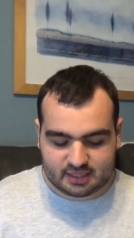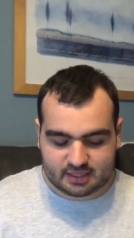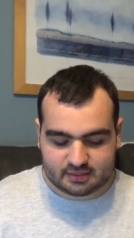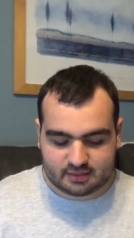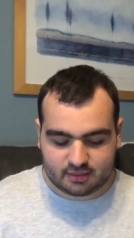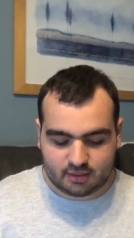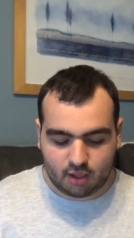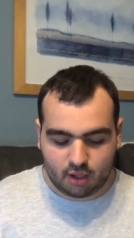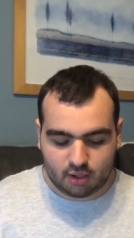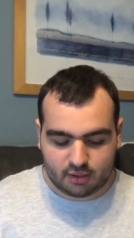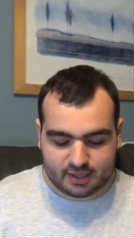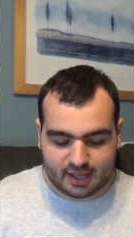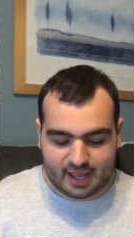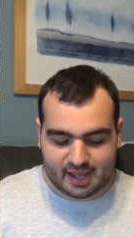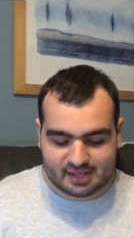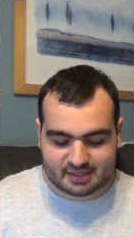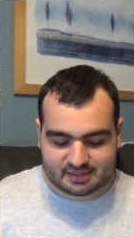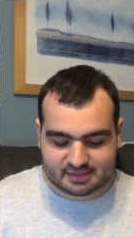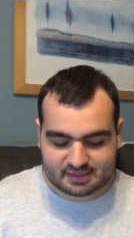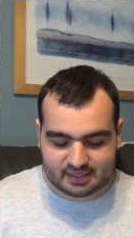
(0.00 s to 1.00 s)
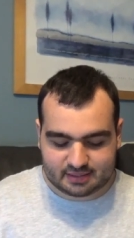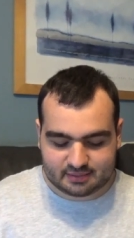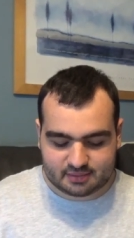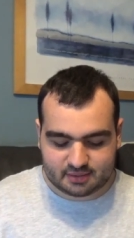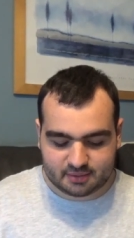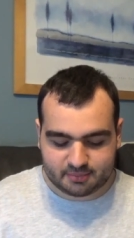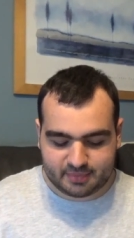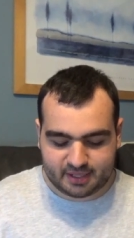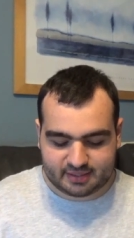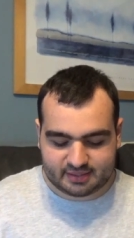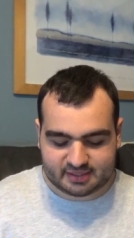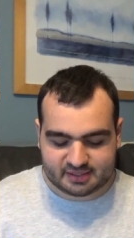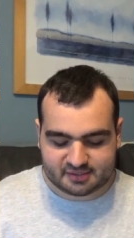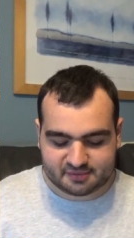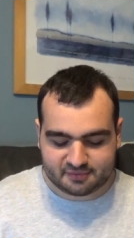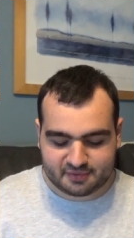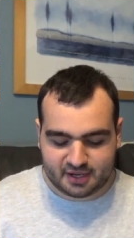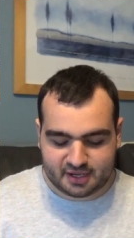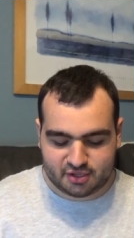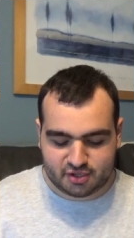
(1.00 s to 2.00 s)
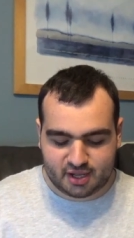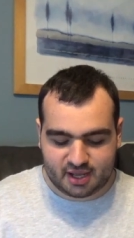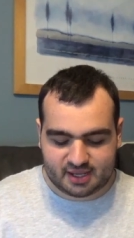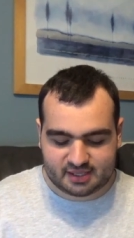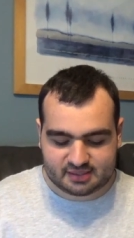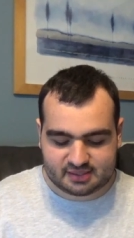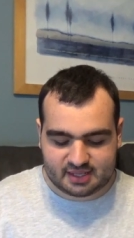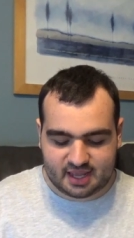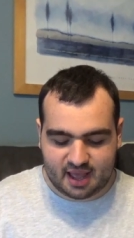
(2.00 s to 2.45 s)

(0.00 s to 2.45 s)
and the heart at center make this franchise